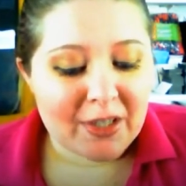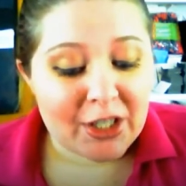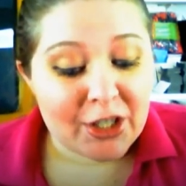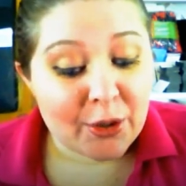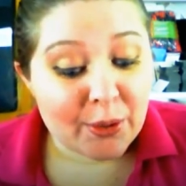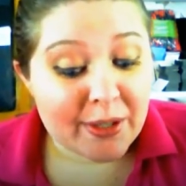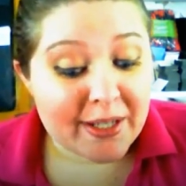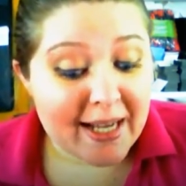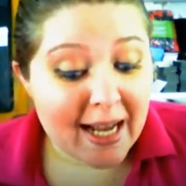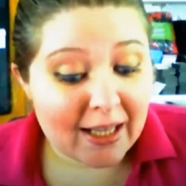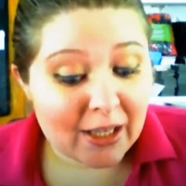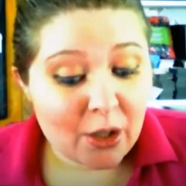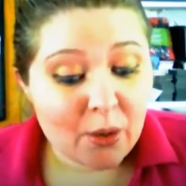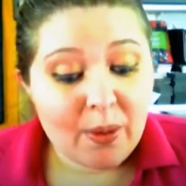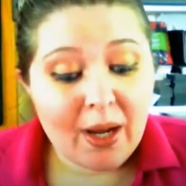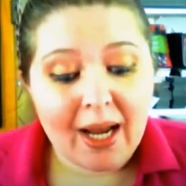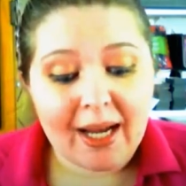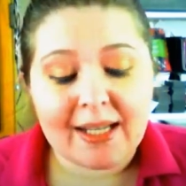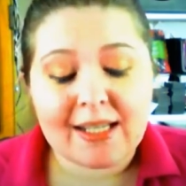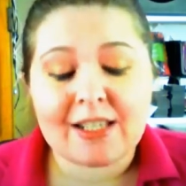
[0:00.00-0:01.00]
Your
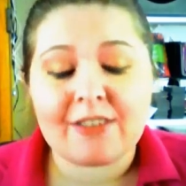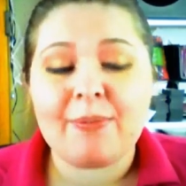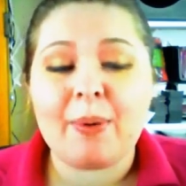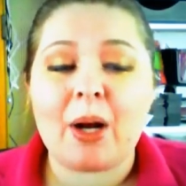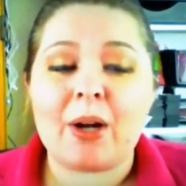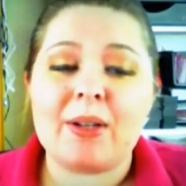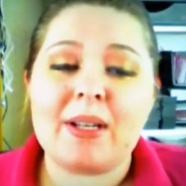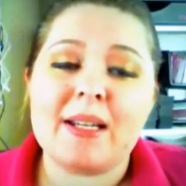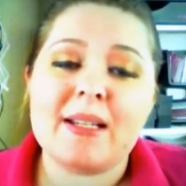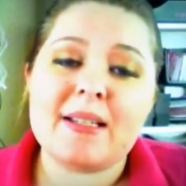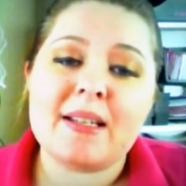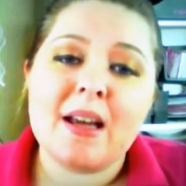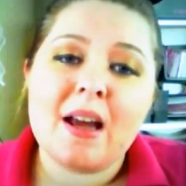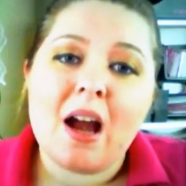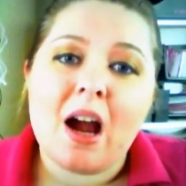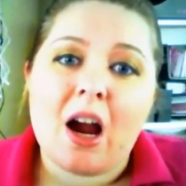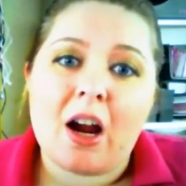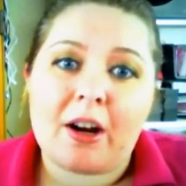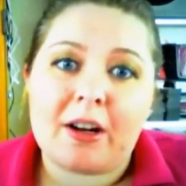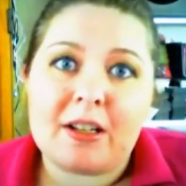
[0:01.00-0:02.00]
yellow kinds of parties
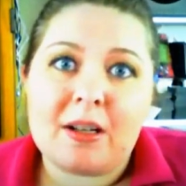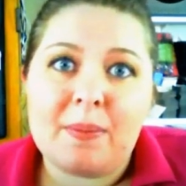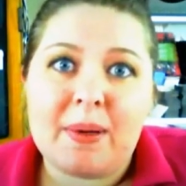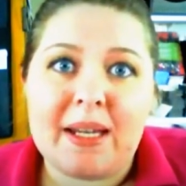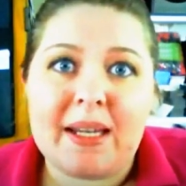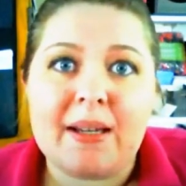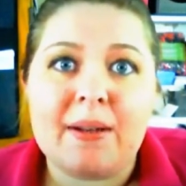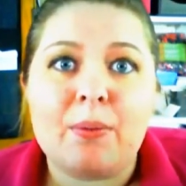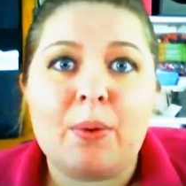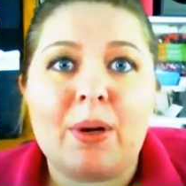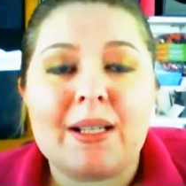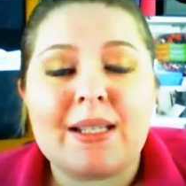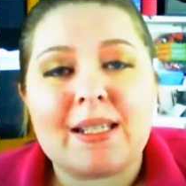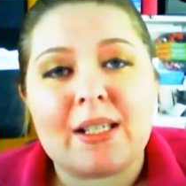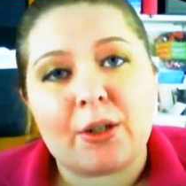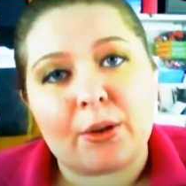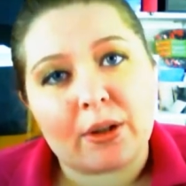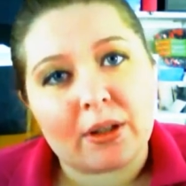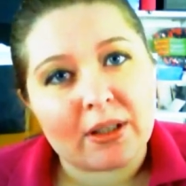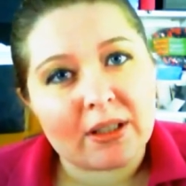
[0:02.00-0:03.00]
are going to be ones
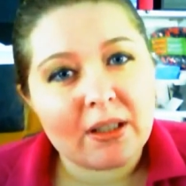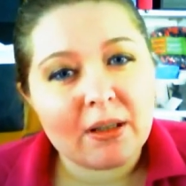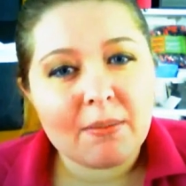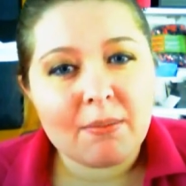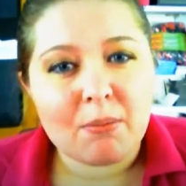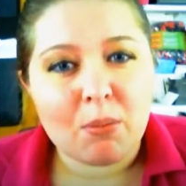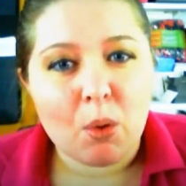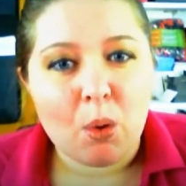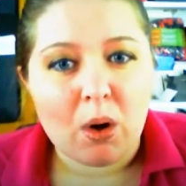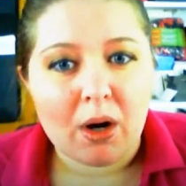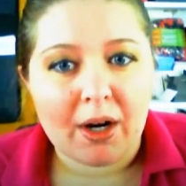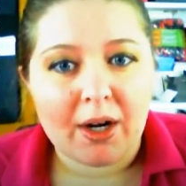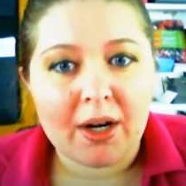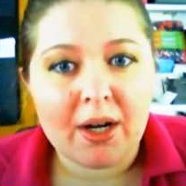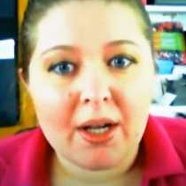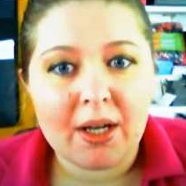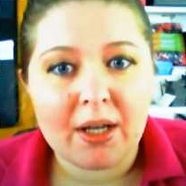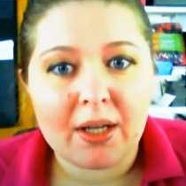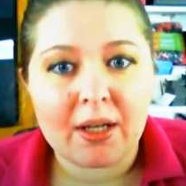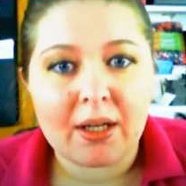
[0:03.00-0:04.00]
that are a little
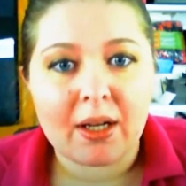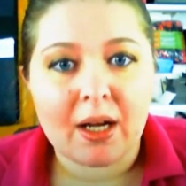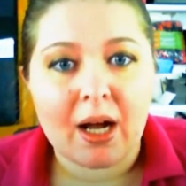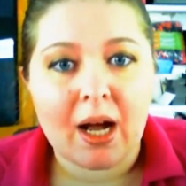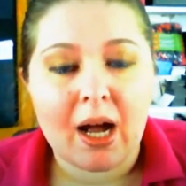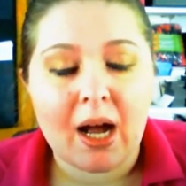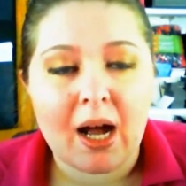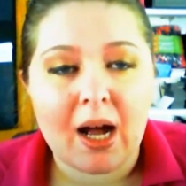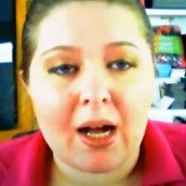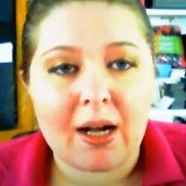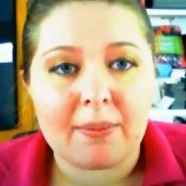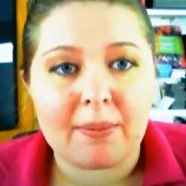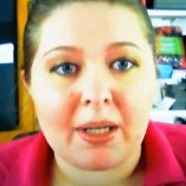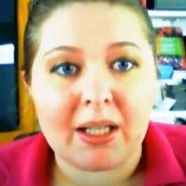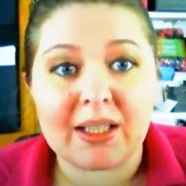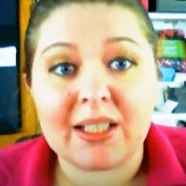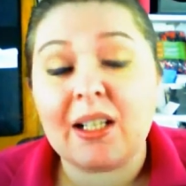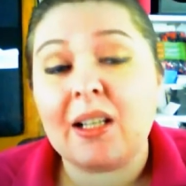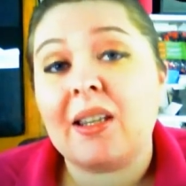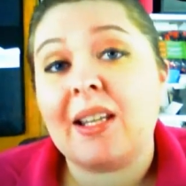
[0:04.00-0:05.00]
more, a
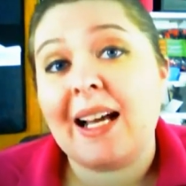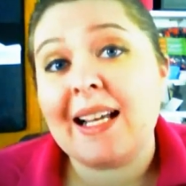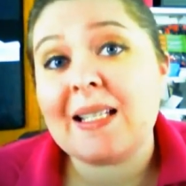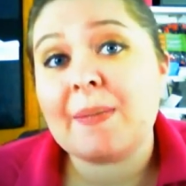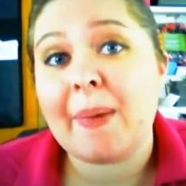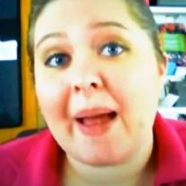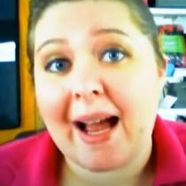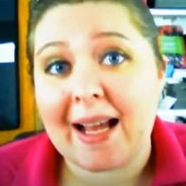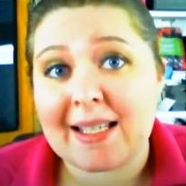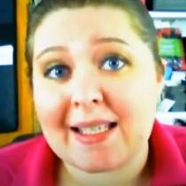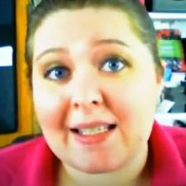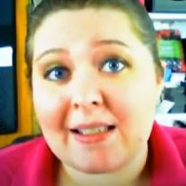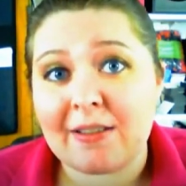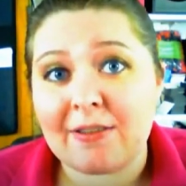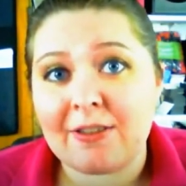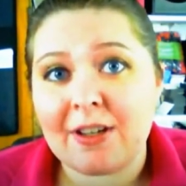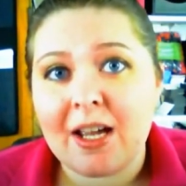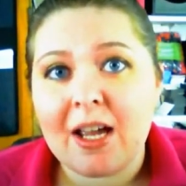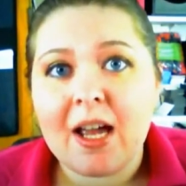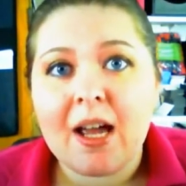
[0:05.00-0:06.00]
little less
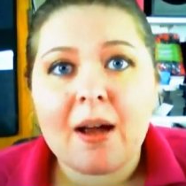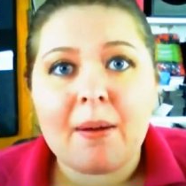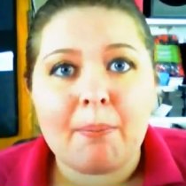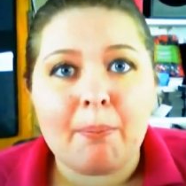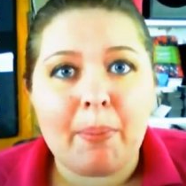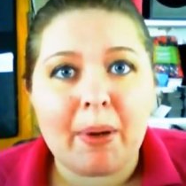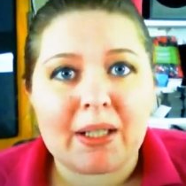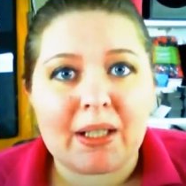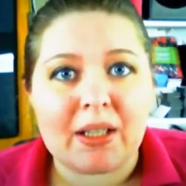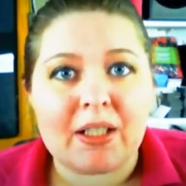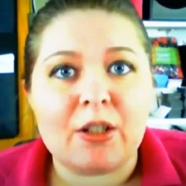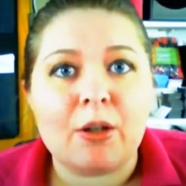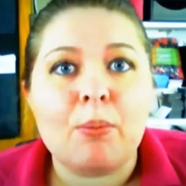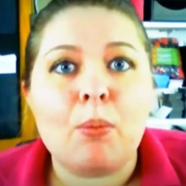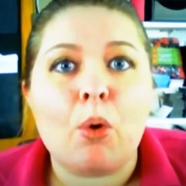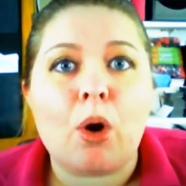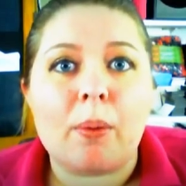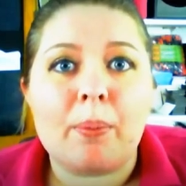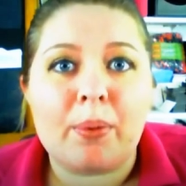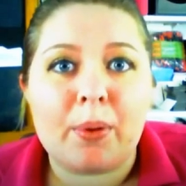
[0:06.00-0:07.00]
passive, but a little
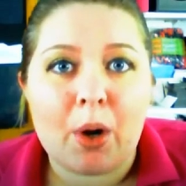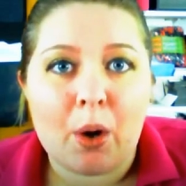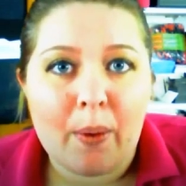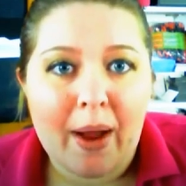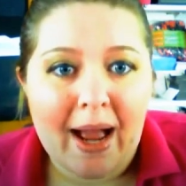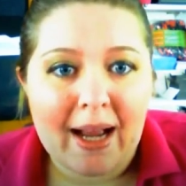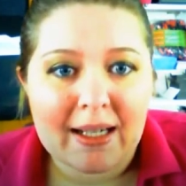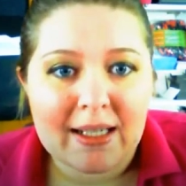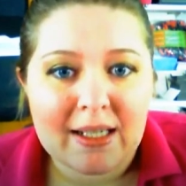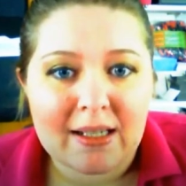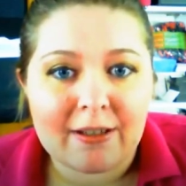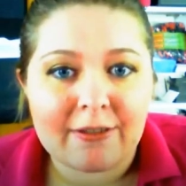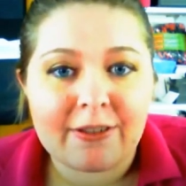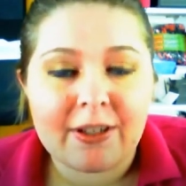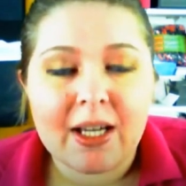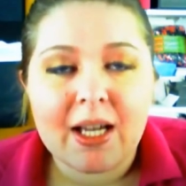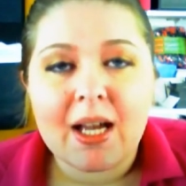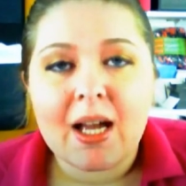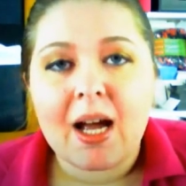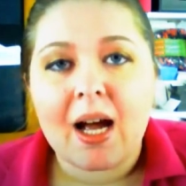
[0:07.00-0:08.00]
more
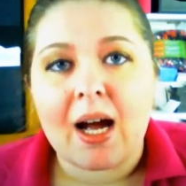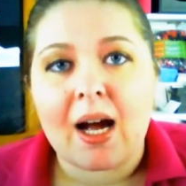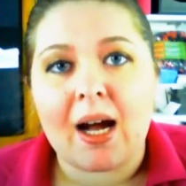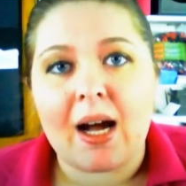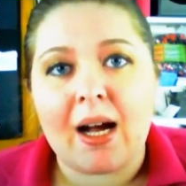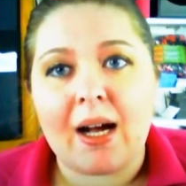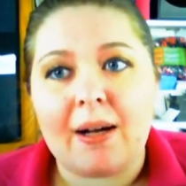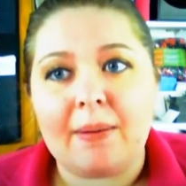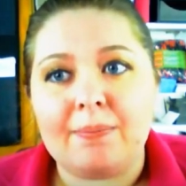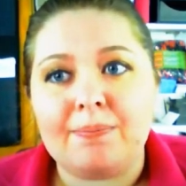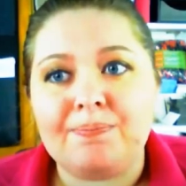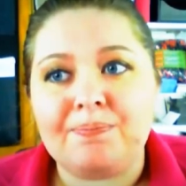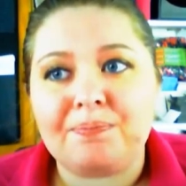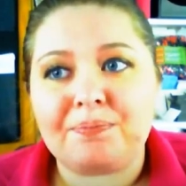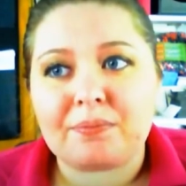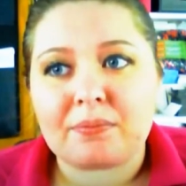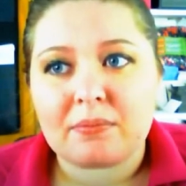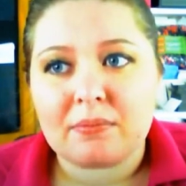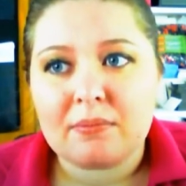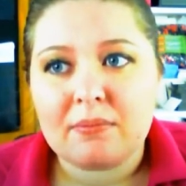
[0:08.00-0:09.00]
proactive. And
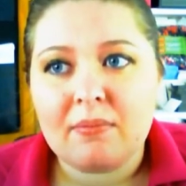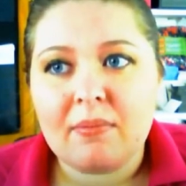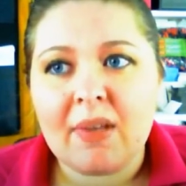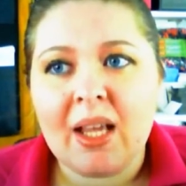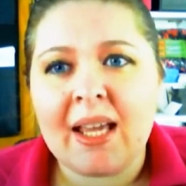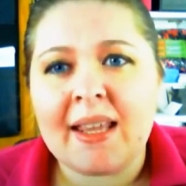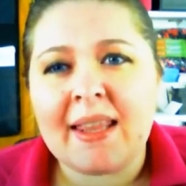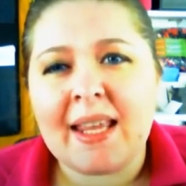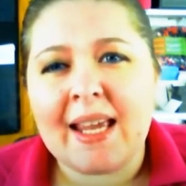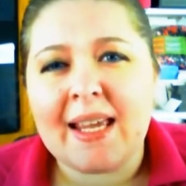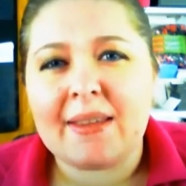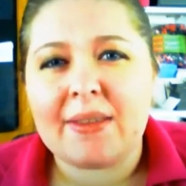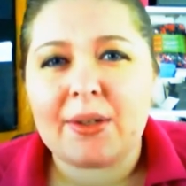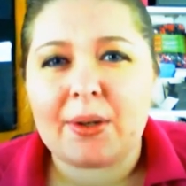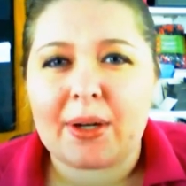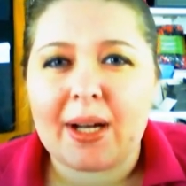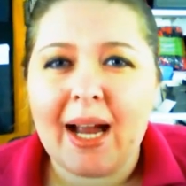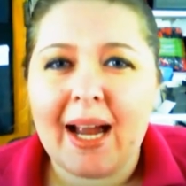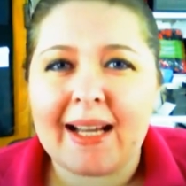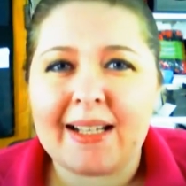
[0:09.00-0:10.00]

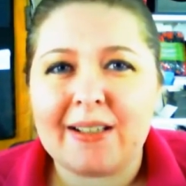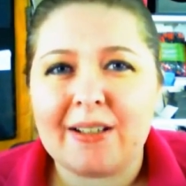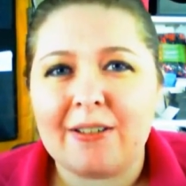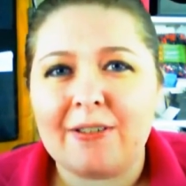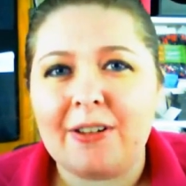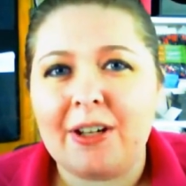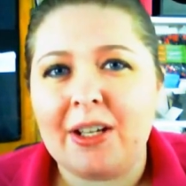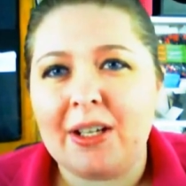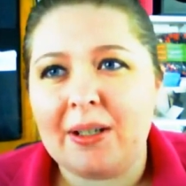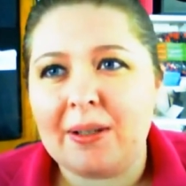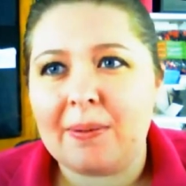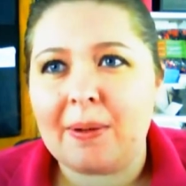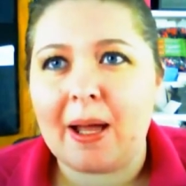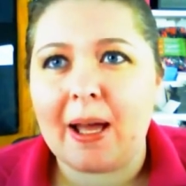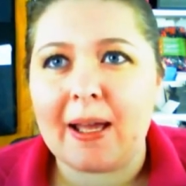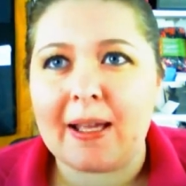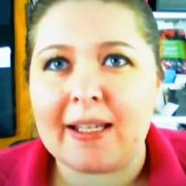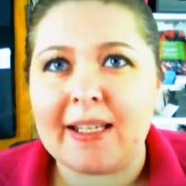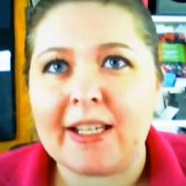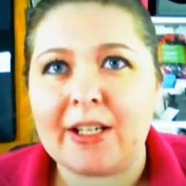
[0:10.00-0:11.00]
they're kind of
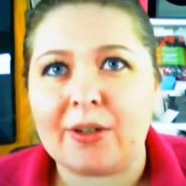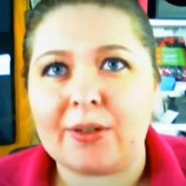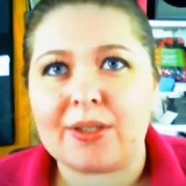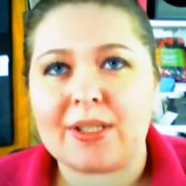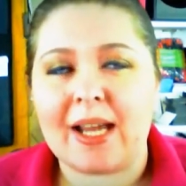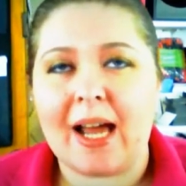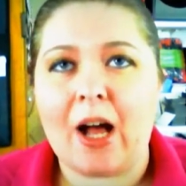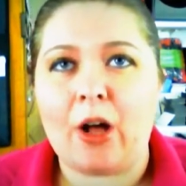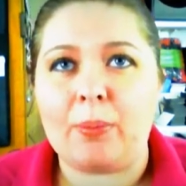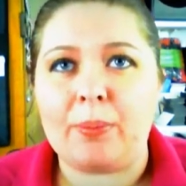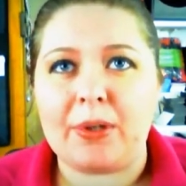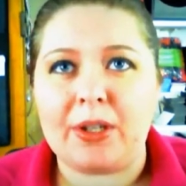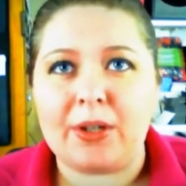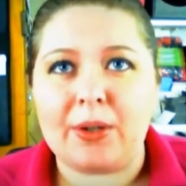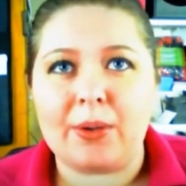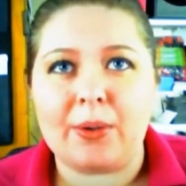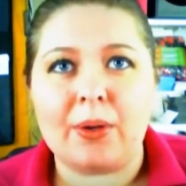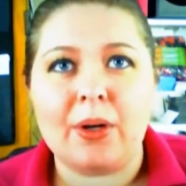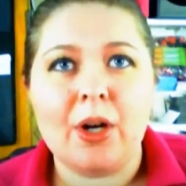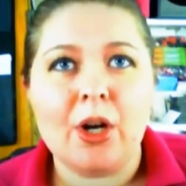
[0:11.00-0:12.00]
geared to help
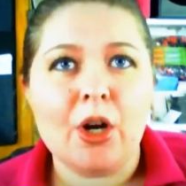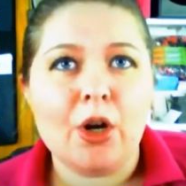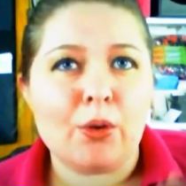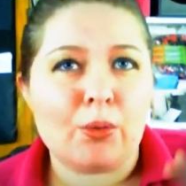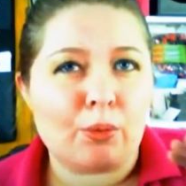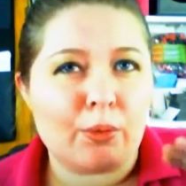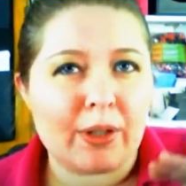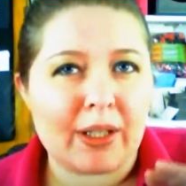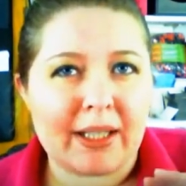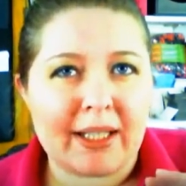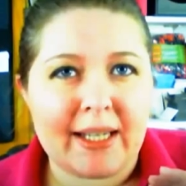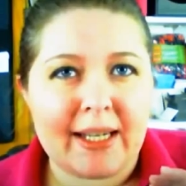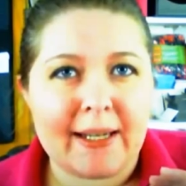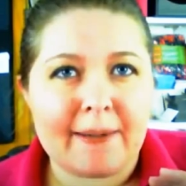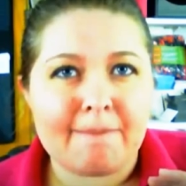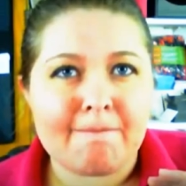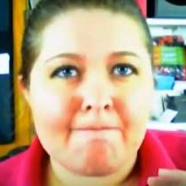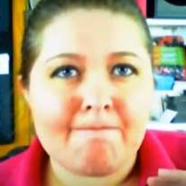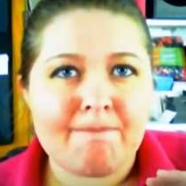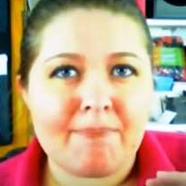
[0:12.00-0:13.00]
you really